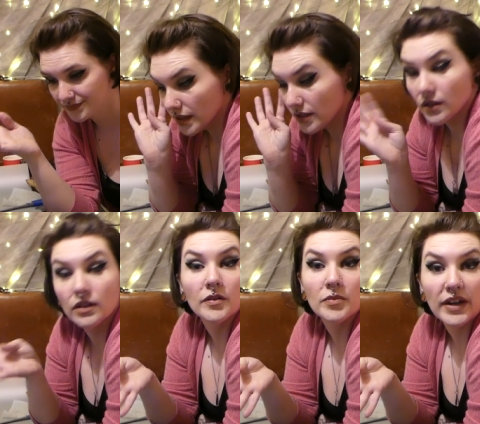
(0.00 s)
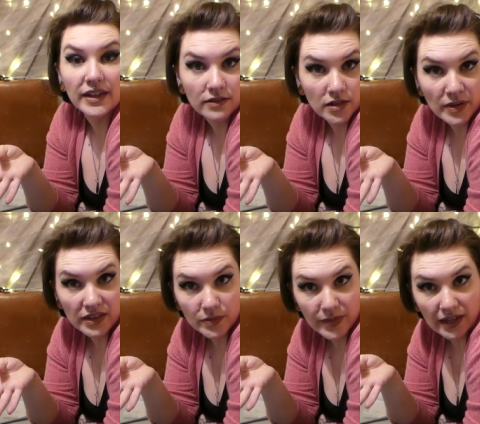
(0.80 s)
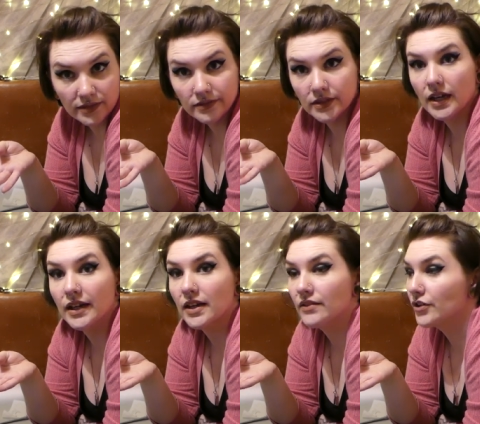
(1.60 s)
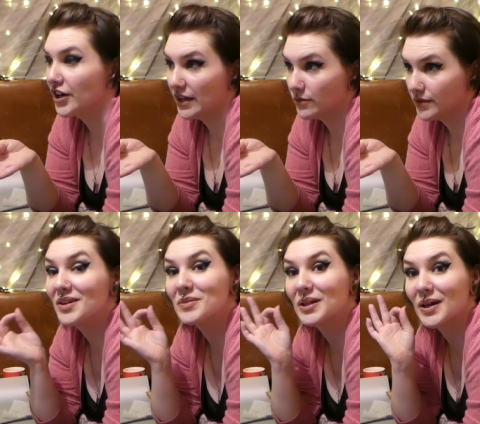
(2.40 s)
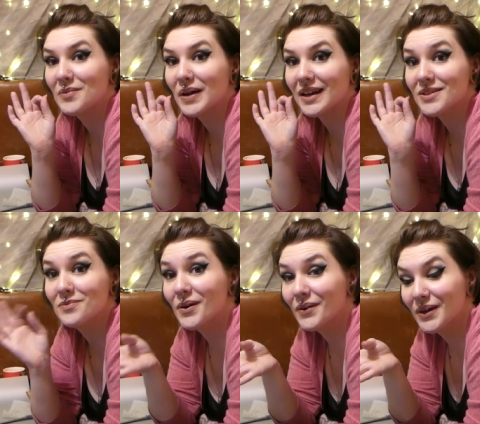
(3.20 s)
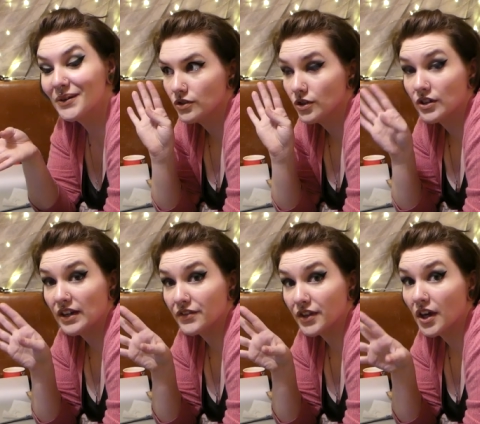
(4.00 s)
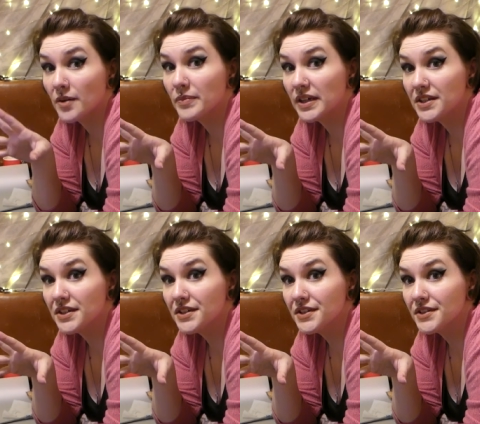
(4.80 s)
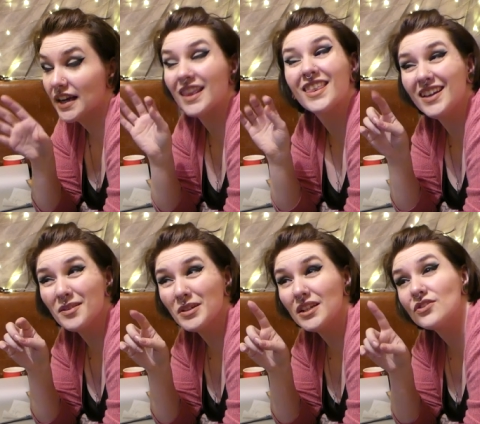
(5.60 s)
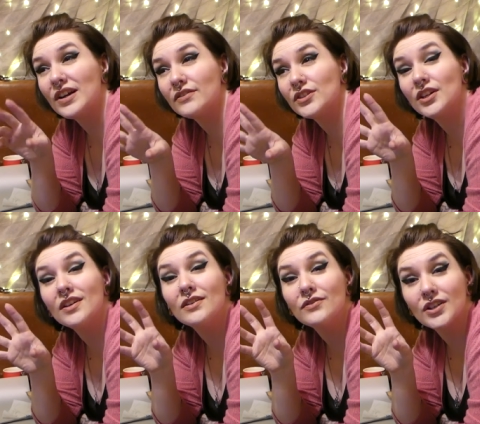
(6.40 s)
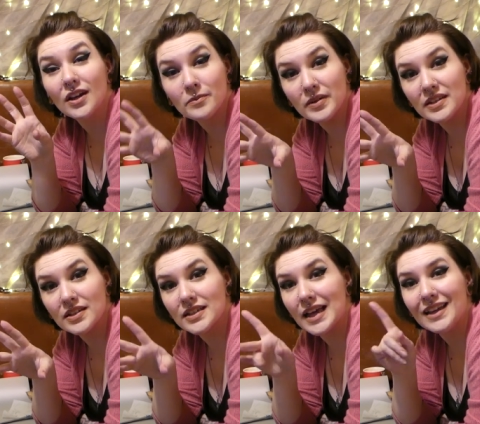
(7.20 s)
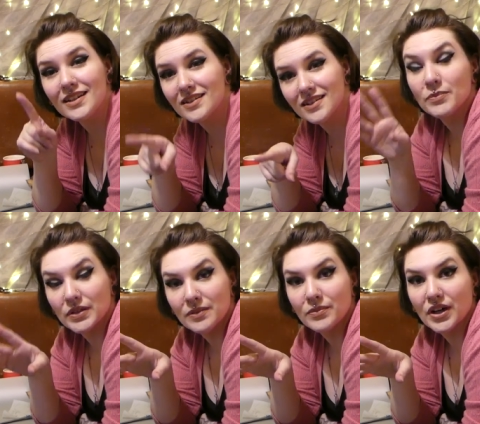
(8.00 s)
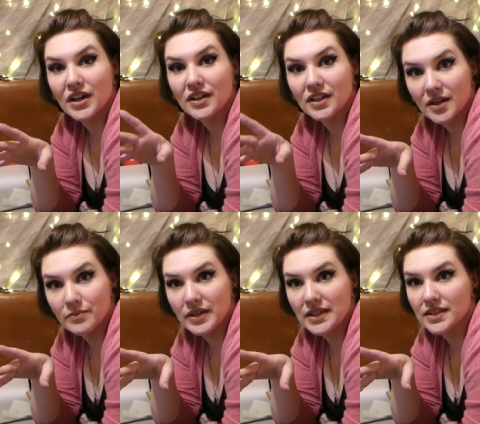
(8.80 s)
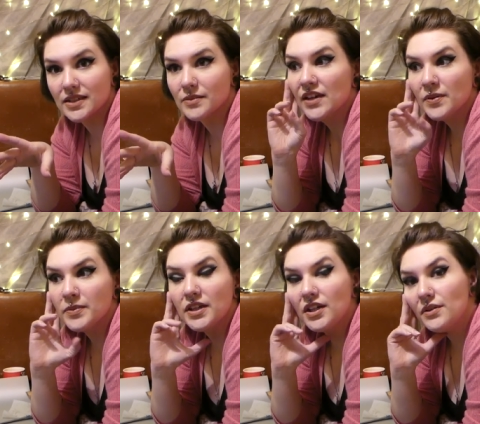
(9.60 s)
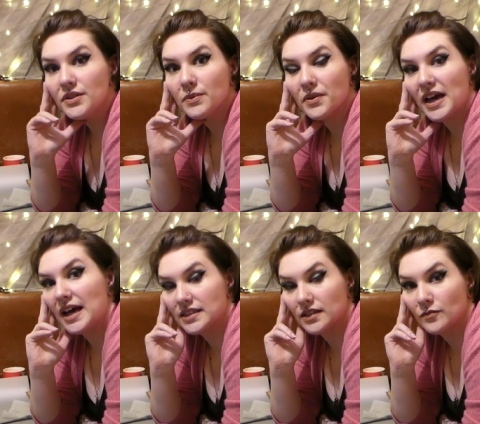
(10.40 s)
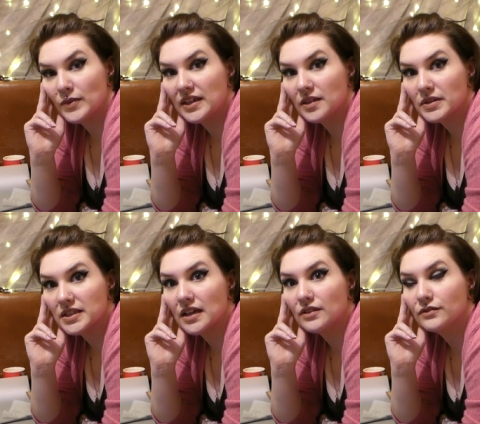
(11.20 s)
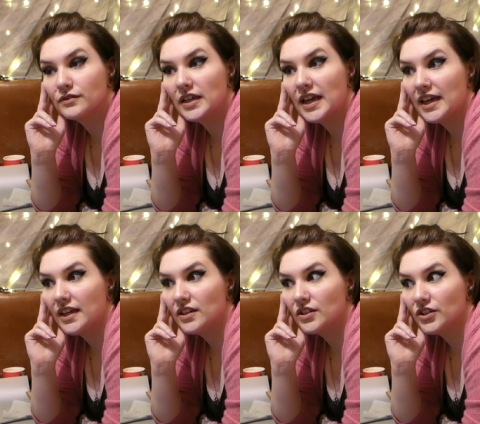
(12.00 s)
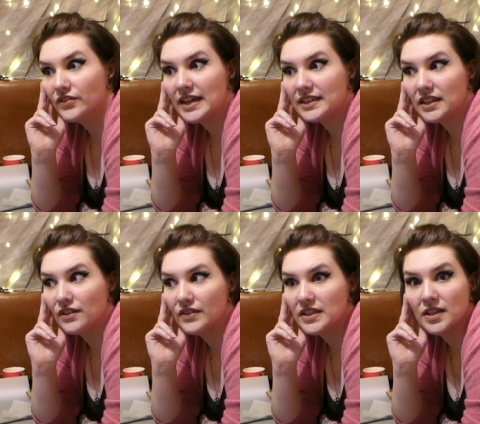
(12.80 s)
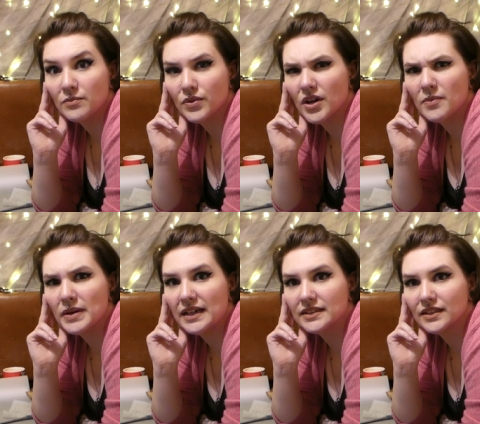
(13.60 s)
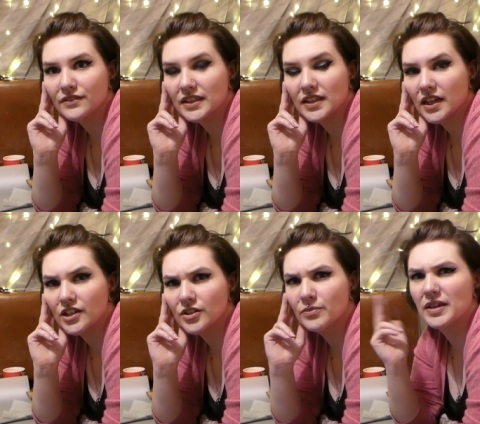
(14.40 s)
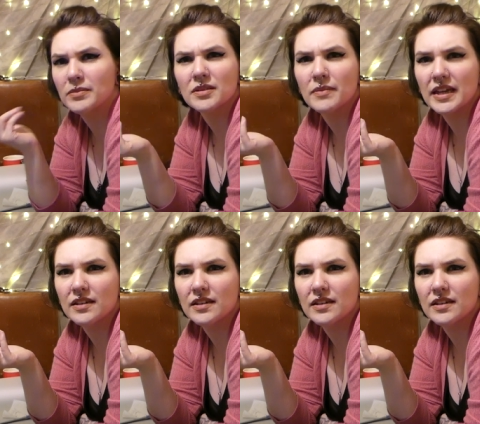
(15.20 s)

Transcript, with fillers: It took a lot of brain to make this pattern and I've run out. I'm gonna come back tomorrow to draft the cut pieces. And I think I'm gonna draft curved cut pieces and bullet bra cut pieces. If I'm gonna go to all the hassle of making myself a correctly fitting bra pattern, I feel like I should be able to make